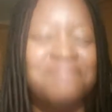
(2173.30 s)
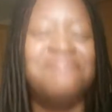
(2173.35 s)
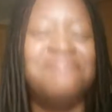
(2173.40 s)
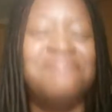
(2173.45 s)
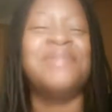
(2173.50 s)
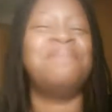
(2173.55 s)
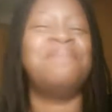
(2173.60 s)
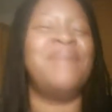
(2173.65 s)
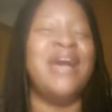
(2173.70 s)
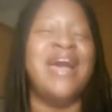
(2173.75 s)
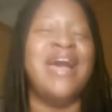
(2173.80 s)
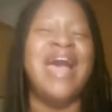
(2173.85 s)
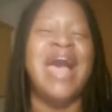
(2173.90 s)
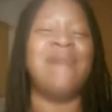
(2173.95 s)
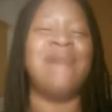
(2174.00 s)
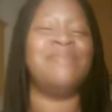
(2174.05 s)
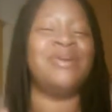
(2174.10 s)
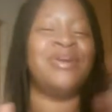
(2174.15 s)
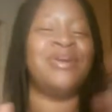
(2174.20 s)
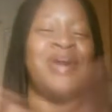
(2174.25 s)
But
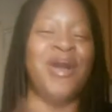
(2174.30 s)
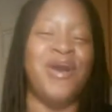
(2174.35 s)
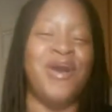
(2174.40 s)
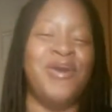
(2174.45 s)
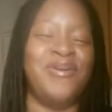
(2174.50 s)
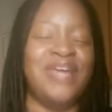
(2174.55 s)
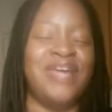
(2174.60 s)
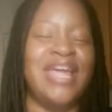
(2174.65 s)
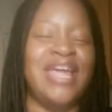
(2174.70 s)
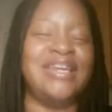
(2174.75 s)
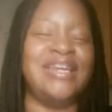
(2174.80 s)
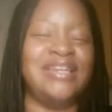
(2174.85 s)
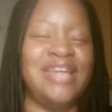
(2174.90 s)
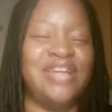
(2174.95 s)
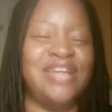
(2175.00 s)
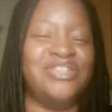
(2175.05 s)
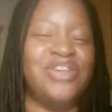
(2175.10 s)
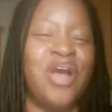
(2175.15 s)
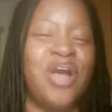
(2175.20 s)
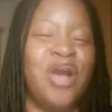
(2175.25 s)
I'm gonna go ahead and
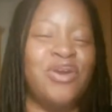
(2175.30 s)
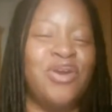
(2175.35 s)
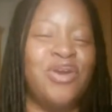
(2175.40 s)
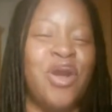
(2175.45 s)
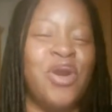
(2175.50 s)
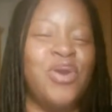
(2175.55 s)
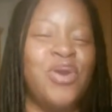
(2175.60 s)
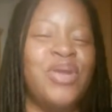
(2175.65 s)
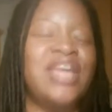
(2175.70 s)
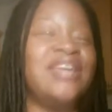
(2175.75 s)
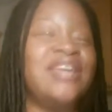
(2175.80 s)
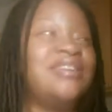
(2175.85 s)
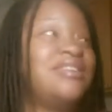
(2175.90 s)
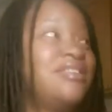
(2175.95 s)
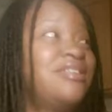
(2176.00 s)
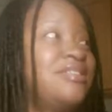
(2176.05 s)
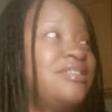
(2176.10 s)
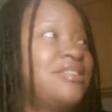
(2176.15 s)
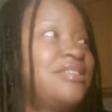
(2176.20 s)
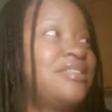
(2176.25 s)
let y'all go. It
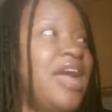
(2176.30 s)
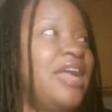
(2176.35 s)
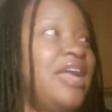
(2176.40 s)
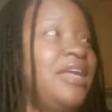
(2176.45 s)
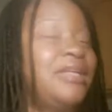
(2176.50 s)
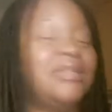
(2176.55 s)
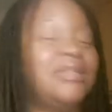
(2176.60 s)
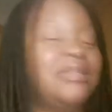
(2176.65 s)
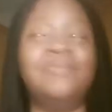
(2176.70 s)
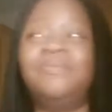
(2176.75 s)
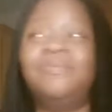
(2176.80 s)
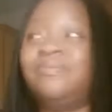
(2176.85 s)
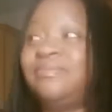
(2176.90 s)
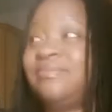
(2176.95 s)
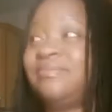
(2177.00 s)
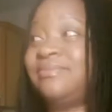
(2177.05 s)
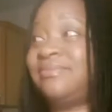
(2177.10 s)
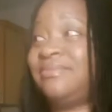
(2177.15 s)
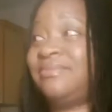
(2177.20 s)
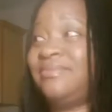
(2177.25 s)
looks like
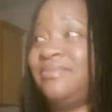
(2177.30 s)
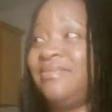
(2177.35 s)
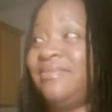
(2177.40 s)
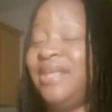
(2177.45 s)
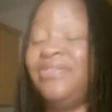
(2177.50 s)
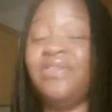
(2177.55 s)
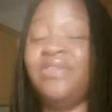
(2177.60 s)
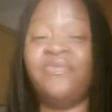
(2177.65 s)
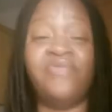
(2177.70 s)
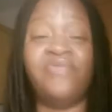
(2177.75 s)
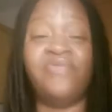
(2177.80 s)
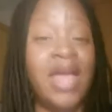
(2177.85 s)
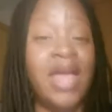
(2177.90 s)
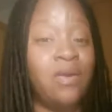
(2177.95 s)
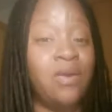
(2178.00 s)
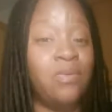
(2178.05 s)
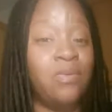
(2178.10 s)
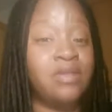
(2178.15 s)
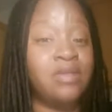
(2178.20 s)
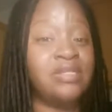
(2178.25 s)
the
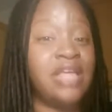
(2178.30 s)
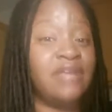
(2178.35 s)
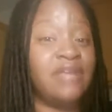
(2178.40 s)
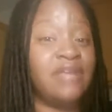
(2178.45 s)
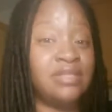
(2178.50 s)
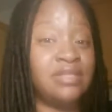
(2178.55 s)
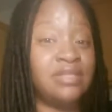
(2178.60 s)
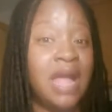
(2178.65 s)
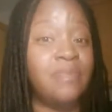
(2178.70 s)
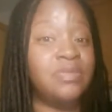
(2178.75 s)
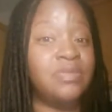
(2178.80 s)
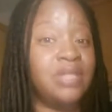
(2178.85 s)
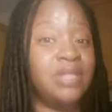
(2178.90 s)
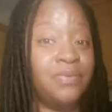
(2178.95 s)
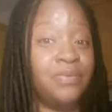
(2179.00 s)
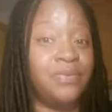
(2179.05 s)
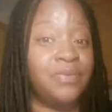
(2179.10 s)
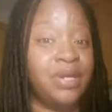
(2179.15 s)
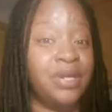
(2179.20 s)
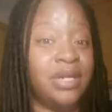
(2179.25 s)
fireworks have stopped
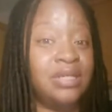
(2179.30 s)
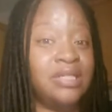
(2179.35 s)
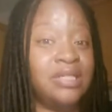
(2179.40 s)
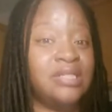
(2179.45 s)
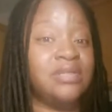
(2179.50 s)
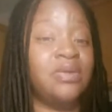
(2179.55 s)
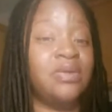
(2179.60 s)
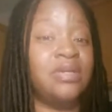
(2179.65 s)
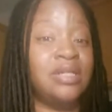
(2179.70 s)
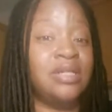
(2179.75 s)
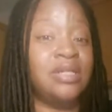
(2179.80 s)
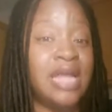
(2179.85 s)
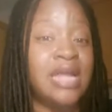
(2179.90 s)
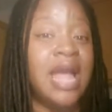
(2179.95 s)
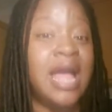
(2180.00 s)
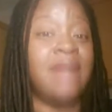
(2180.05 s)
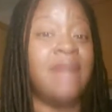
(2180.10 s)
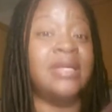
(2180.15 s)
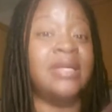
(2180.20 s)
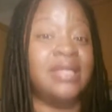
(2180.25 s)
temporarily, so it looks like
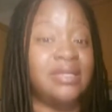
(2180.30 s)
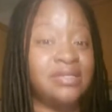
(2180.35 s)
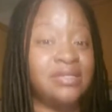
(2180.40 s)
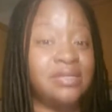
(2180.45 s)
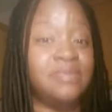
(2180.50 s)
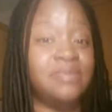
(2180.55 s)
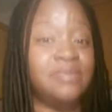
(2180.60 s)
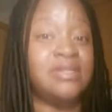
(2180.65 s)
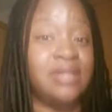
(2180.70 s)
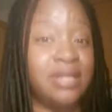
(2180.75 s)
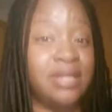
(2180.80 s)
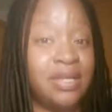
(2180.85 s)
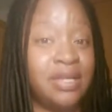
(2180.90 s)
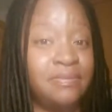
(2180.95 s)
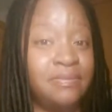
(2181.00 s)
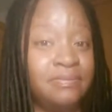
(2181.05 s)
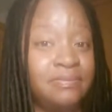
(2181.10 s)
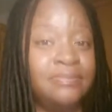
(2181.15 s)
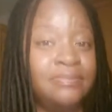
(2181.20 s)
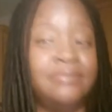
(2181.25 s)
I'm gonna get some
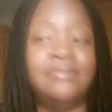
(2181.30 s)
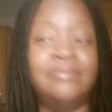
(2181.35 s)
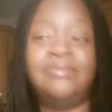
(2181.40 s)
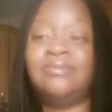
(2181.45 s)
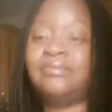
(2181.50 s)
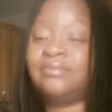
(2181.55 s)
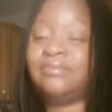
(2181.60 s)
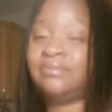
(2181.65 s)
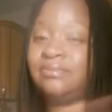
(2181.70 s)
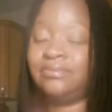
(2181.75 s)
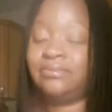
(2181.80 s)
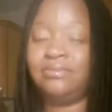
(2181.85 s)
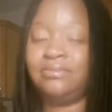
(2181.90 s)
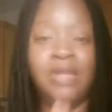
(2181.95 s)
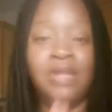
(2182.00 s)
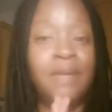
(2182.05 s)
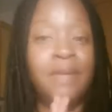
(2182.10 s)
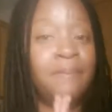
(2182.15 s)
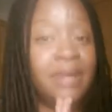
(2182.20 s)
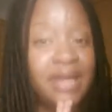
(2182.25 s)
sleep.
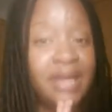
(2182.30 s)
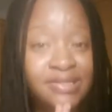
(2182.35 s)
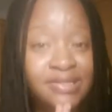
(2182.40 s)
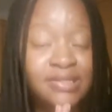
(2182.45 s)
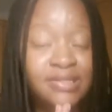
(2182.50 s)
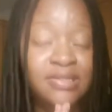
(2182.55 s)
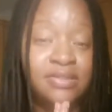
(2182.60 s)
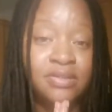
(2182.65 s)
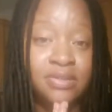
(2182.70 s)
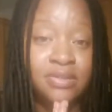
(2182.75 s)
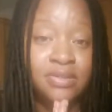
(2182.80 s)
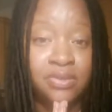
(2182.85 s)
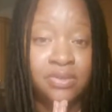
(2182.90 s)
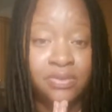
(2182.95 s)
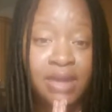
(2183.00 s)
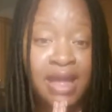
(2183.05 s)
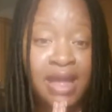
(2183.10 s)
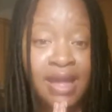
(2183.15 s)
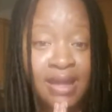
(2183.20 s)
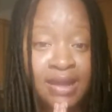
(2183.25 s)
Blessings to you
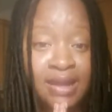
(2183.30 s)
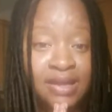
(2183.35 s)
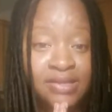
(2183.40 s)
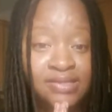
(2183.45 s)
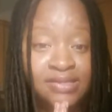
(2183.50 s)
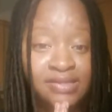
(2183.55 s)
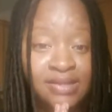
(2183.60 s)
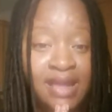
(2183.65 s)
guys.